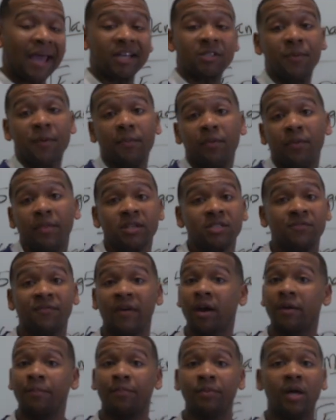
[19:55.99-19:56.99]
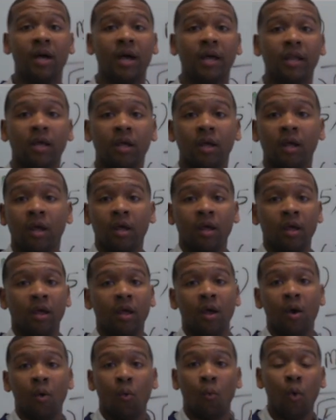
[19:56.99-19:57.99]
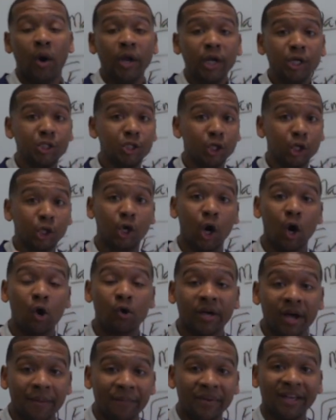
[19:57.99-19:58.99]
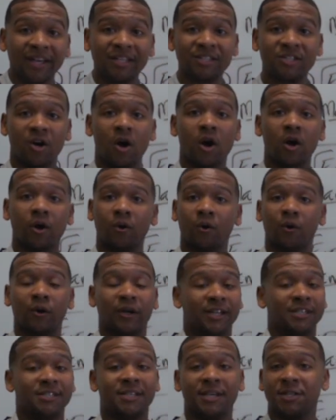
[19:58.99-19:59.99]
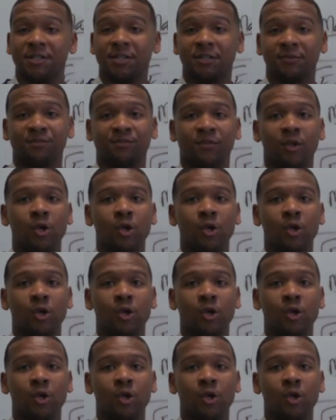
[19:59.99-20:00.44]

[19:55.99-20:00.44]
I ask people this very blunt. What is your goal coming into our organization?